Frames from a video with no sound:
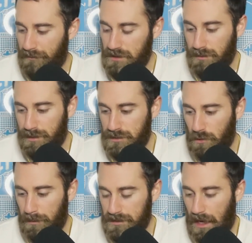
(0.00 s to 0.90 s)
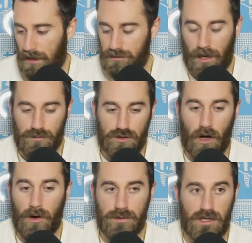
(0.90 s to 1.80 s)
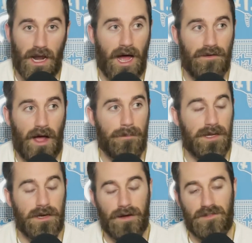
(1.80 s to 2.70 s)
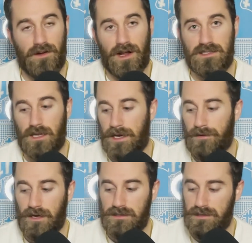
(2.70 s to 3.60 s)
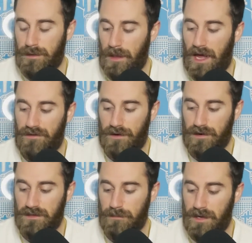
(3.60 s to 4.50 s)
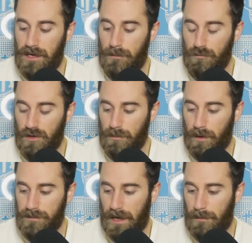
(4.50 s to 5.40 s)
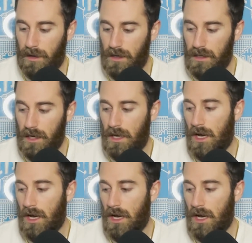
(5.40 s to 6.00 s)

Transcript: Rest in peace, Norm Macdonald. I'm so upset. I mean, I never got to see him live. I never got to meet him. I'm really bummed out about it.